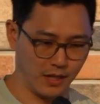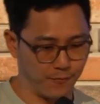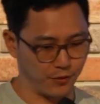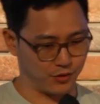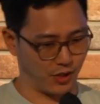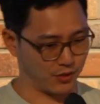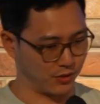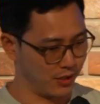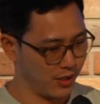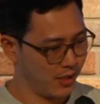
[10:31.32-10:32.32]

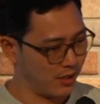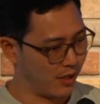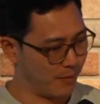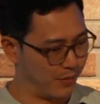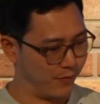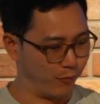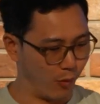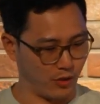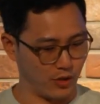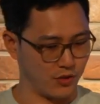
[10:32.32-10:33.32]
infrastructure
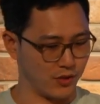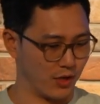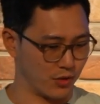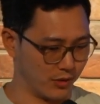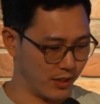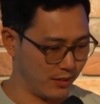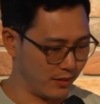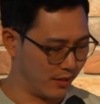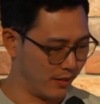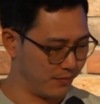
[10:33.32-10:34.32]
before you schedule it.
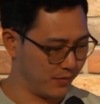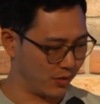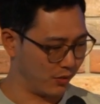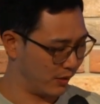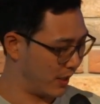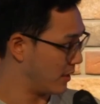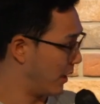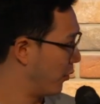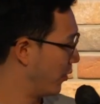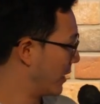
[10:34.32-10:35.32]
So let's
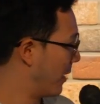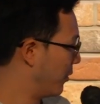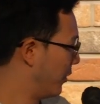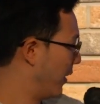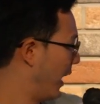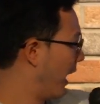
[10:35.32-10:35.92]
say, for example, in